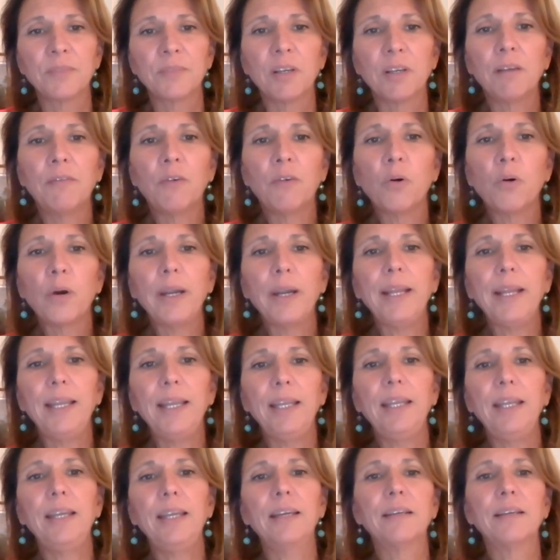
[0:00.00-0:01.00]

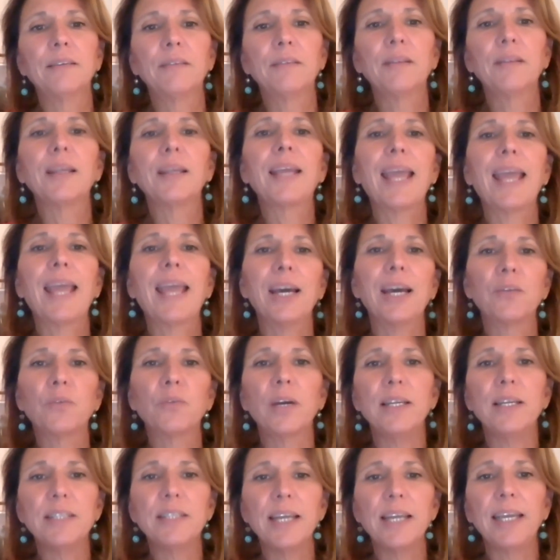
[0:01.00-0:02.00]
avoiding the
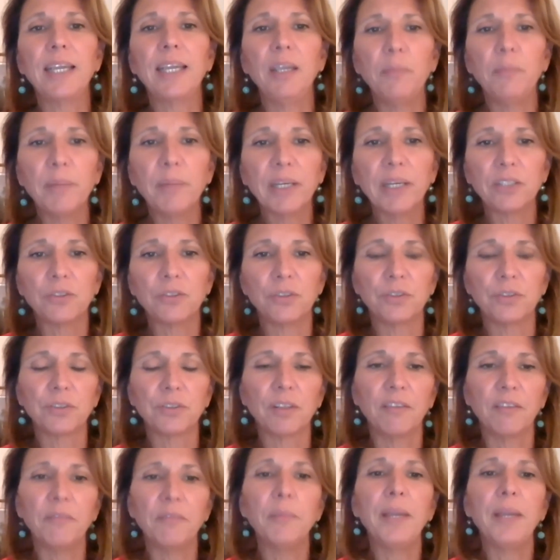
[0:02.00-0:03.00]
cadre taking pictures
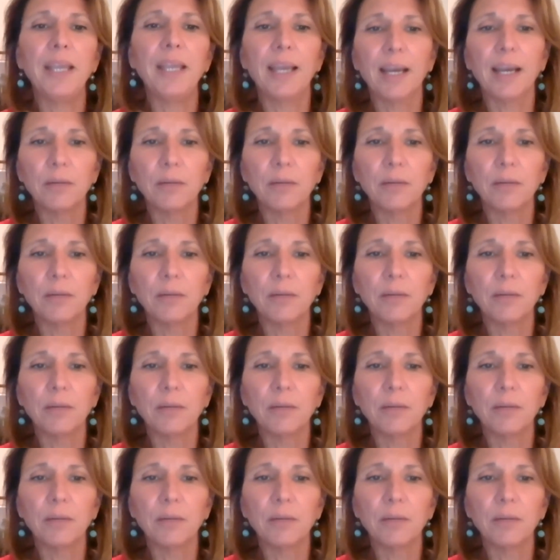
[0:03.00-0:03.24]
of me.